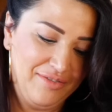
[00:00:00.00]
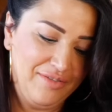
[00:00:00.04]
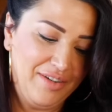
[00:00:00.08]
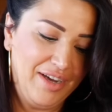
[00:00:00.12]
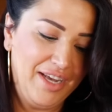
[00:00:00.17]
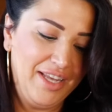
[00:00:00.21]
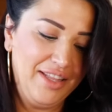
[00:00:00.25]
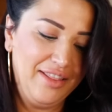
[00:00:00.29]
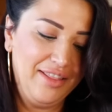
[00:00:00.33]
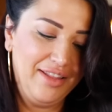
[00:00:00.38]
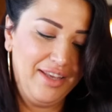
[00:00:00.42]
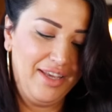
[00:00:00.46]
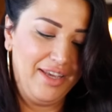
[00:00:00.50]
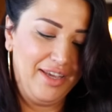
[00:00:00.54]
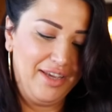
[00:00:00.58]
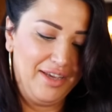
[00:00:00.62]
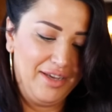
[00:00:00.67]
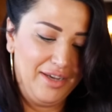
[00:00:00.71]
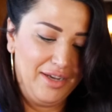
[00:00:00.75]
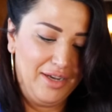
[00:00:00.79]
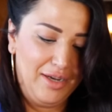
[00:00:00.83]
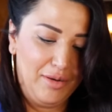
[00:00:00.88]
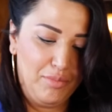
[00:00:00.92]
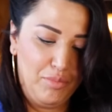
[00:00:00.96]

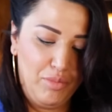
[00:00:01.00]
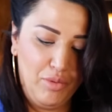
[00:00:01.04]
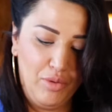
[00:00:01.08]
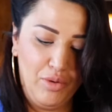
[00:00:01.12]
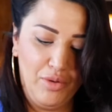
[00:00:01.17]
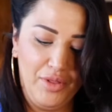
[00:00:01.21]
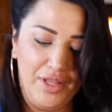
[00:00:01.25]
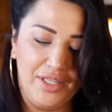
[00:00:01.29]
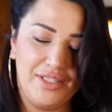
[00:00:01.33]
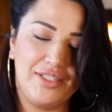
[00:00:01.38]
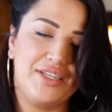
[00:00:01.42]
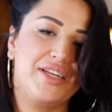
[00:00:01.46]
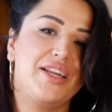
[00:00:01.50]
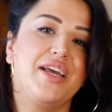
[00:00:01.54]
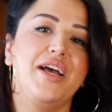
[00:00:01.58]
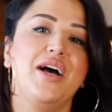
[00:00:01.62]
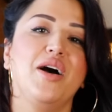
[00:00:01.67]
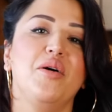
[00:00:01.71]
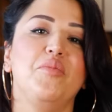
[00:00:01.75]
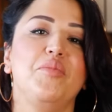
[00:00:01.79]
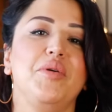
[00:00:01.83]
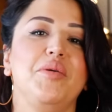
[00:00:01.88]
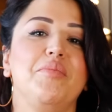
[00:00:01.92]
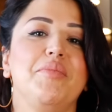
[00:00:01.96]
Finally, a bowl that's going to
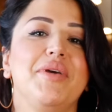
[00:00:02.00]
help me